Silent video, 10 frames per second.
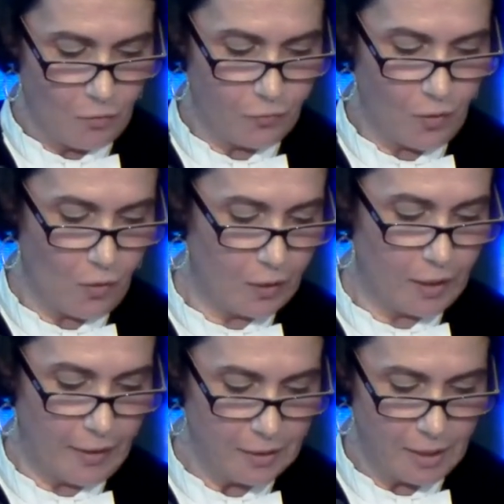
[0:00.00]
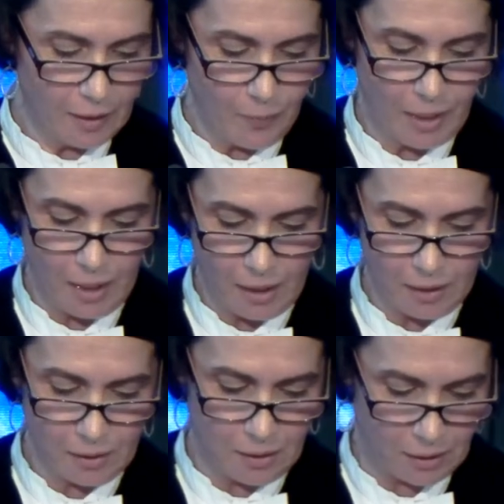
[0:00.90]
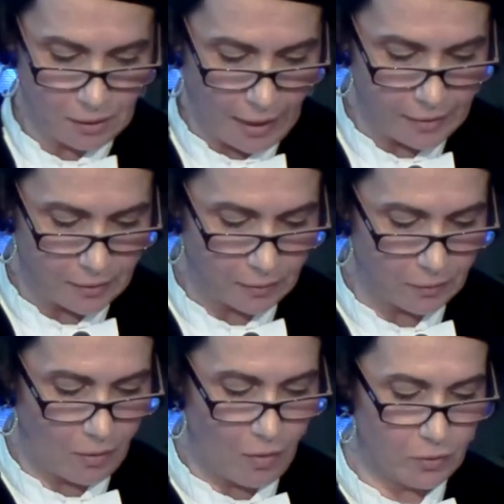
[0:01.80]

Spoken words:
for granting me the title